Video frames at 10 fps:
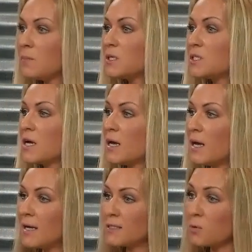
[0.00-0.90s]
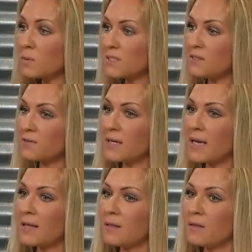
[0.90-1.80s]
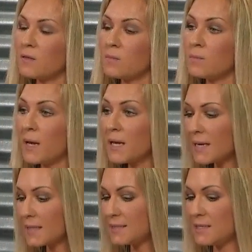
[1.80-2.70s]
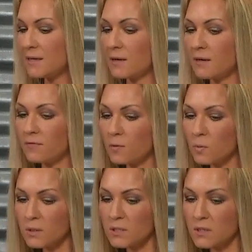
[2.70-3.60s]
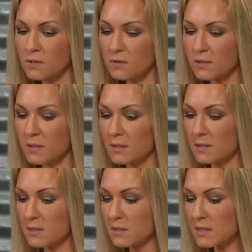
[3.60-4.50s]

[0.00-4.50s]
image, it's always different. And the main idea, if you want to use this